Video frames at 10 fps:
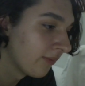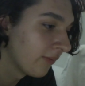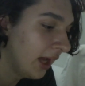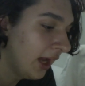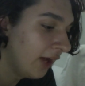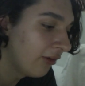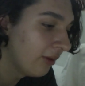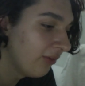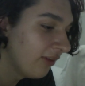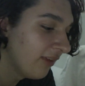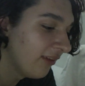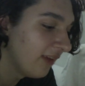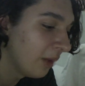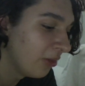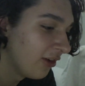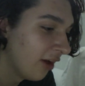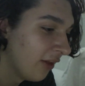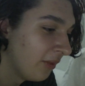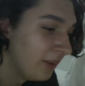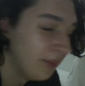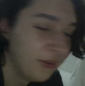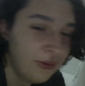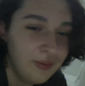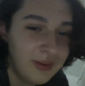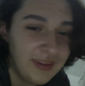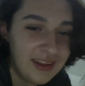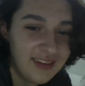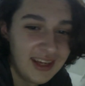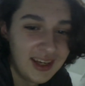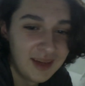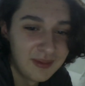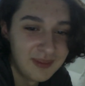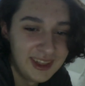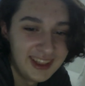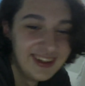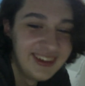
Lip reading: I also have to send a Snapchat to all the people who have been like staying up for me.